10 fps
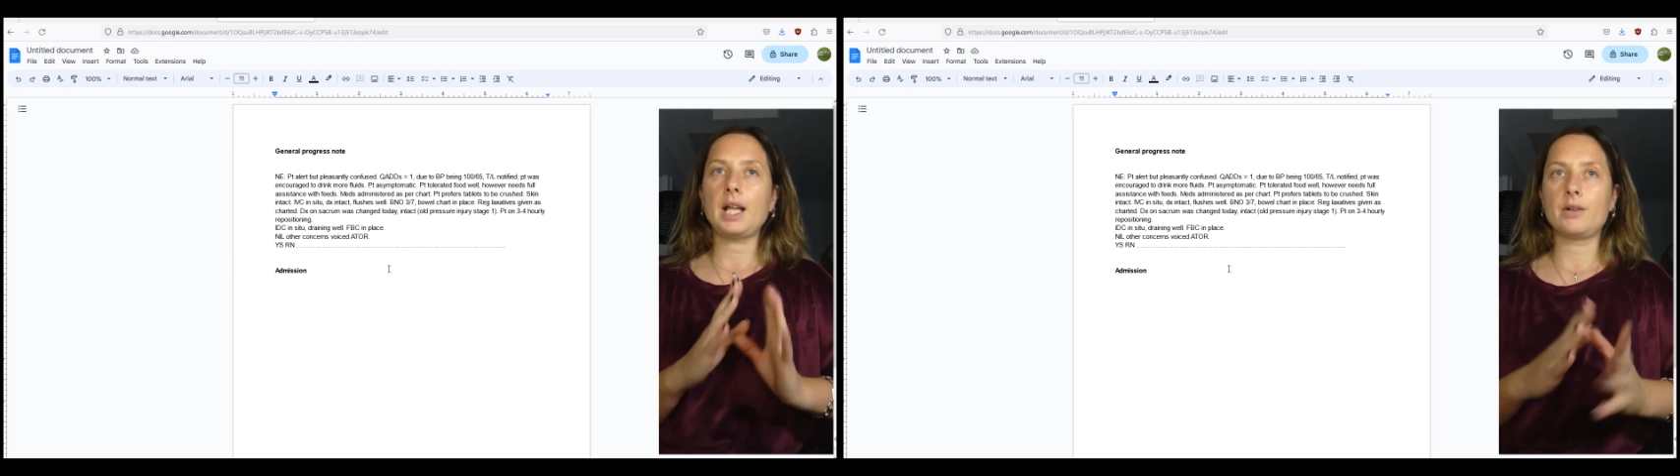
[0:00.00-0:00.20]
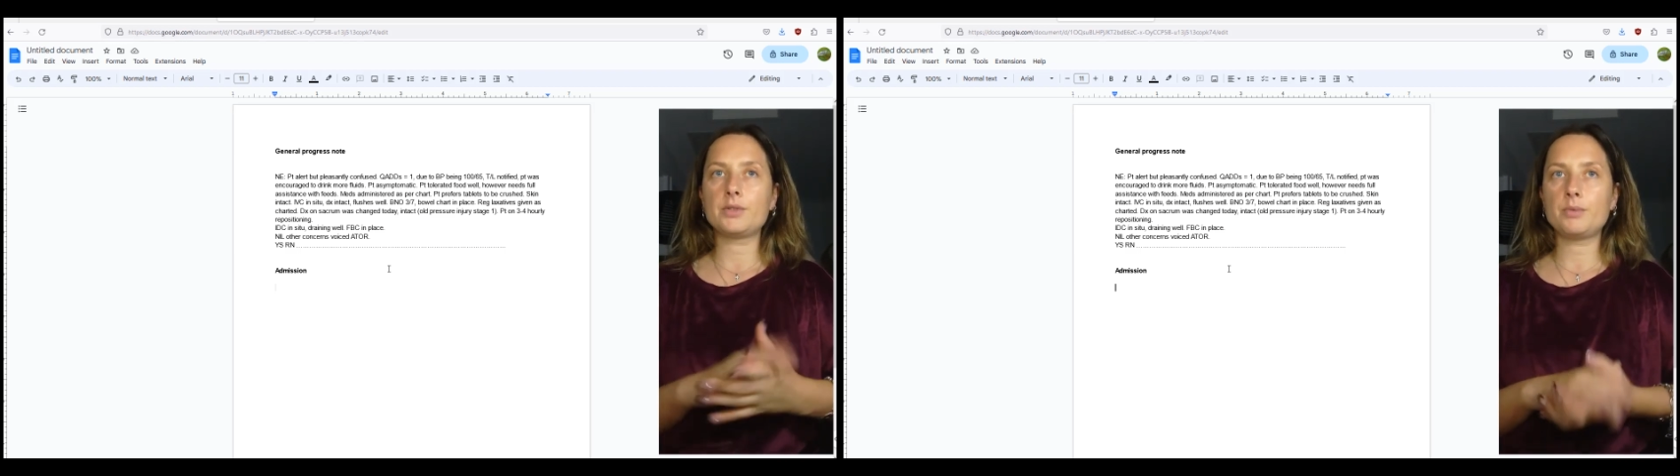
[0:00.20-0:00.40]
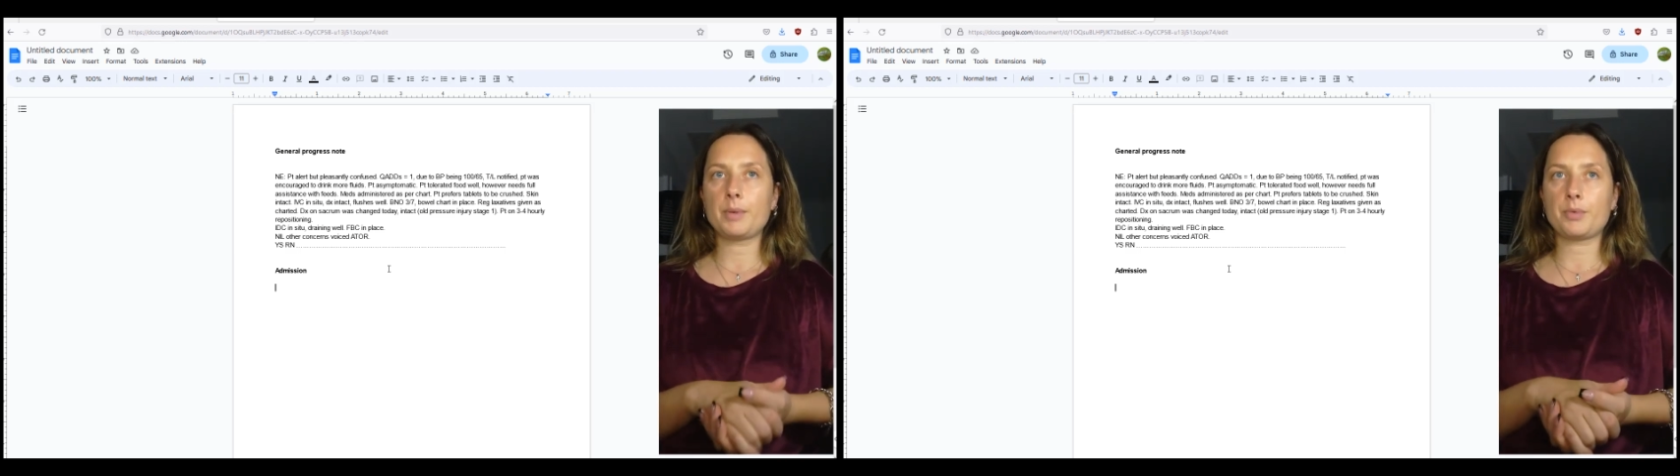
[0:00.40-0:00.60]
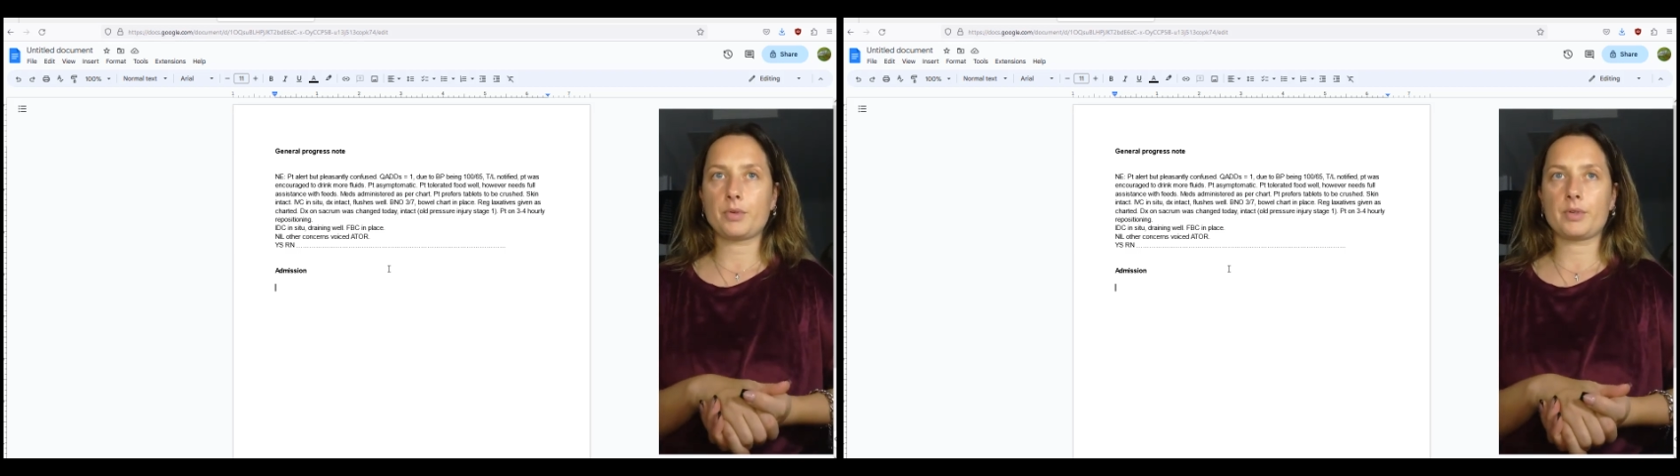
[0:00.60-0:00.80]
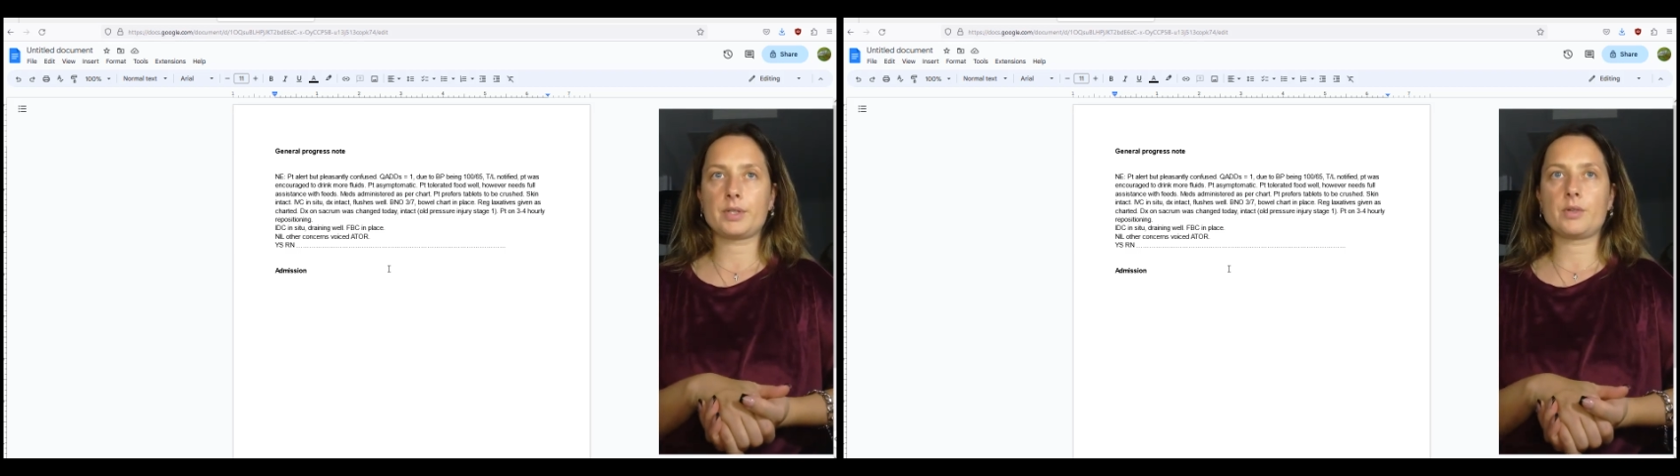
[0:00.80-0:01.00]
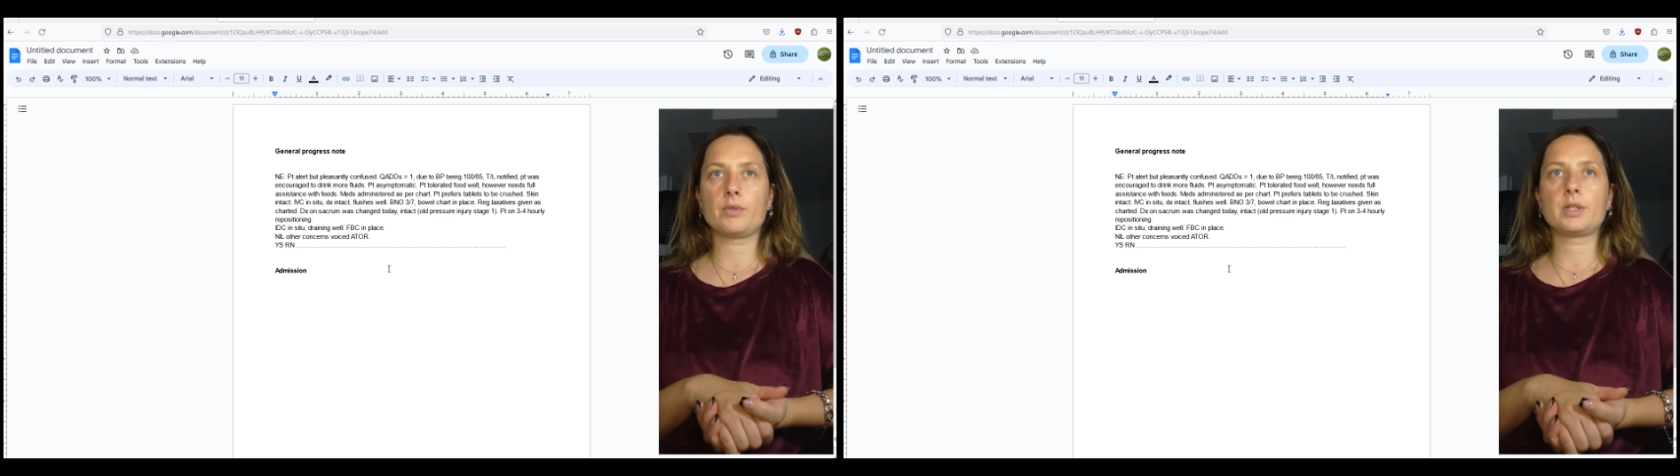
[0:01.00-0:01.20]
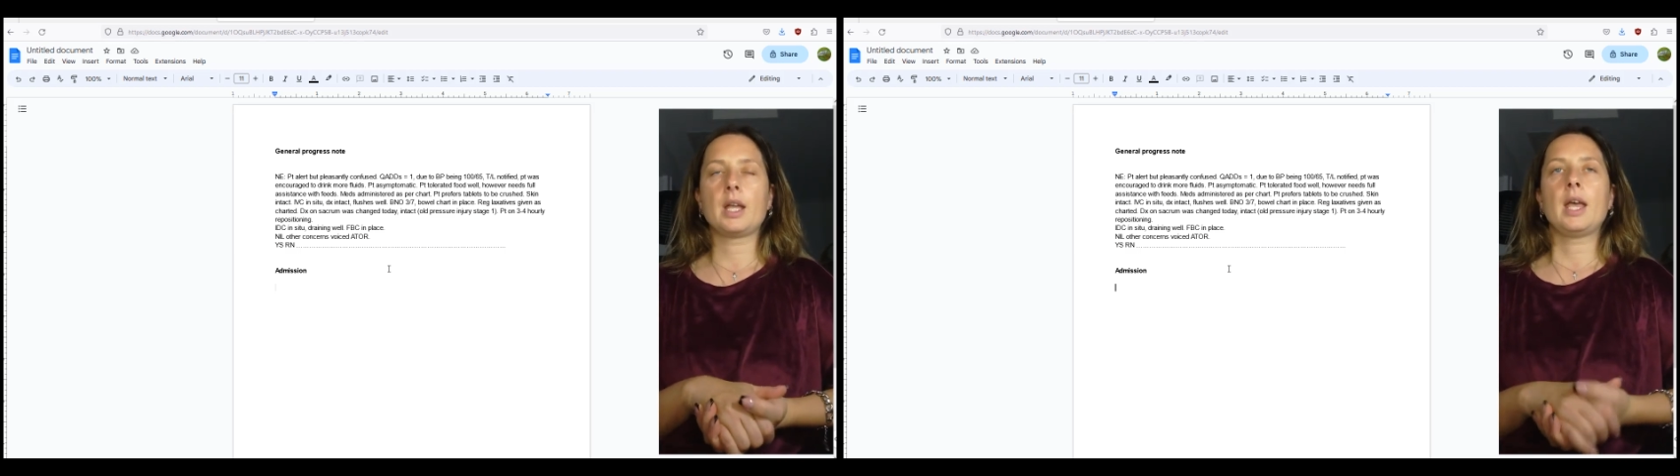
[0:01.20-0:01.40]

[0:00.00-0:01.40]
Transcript: I'll do my progress note.